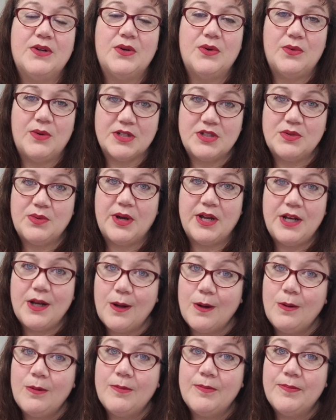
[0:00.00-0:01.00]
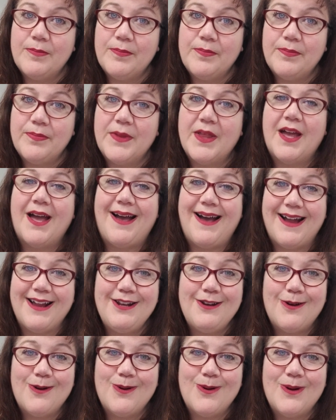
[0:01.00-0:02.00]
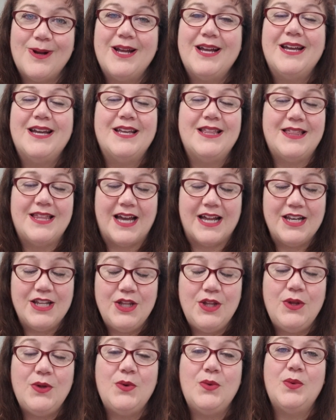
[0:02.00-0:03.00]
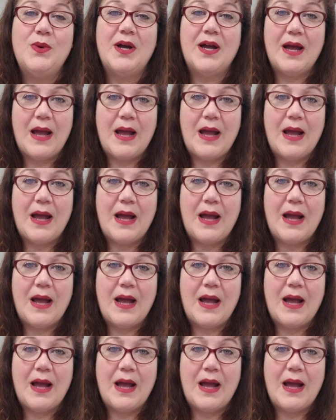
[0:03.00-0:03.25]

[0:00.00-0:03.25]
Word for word: What do I know? I know that you